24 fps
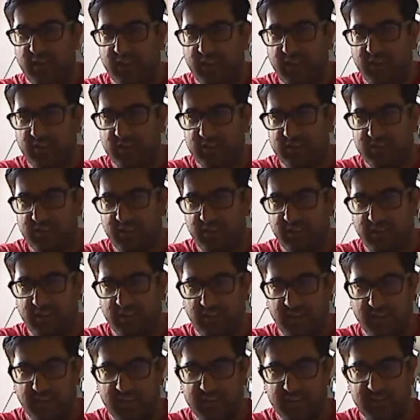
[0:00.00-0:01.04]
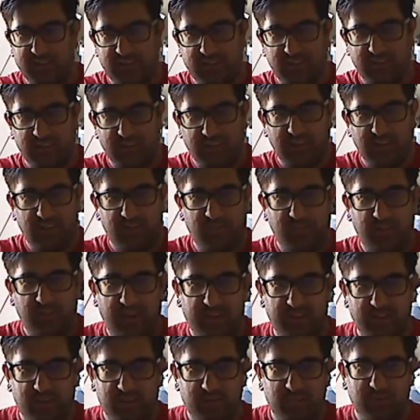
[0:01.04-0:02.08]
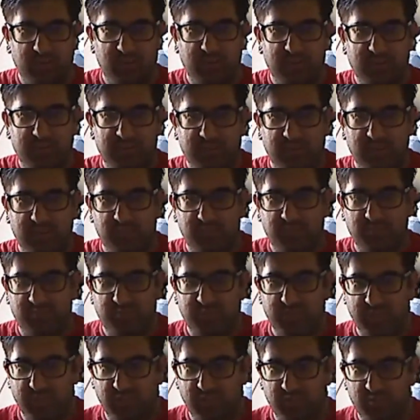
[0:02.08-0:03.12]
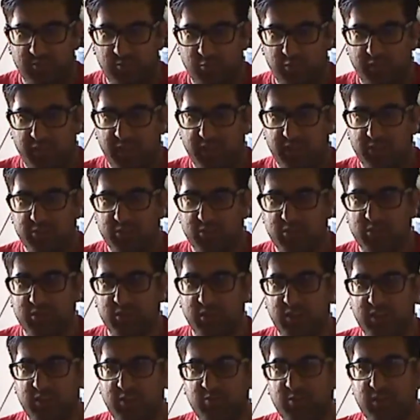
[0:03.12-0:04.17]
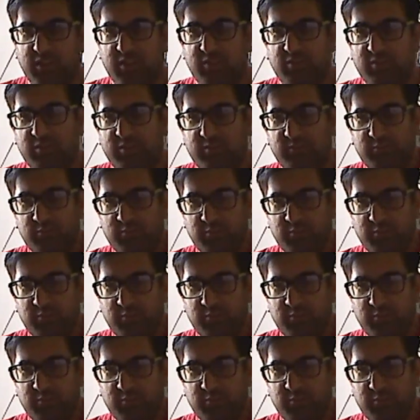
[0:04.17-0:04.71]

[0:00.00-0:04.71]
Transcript: Now it's like, I guess, fashionable to, 1-800 junk or whatever.